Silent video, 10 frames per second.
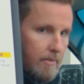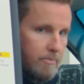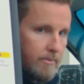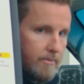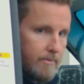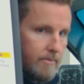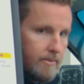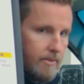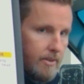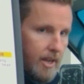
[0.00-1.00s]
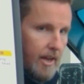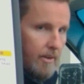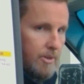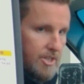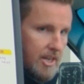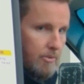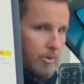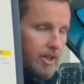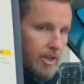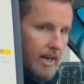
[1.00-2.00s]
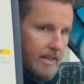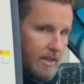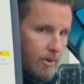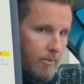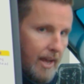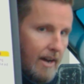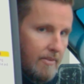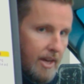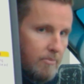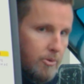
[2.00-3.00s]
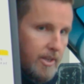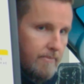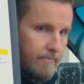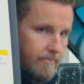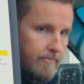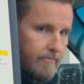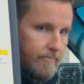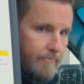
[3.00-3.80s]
up, and we should have a really good idea of what's happening. Sounds good.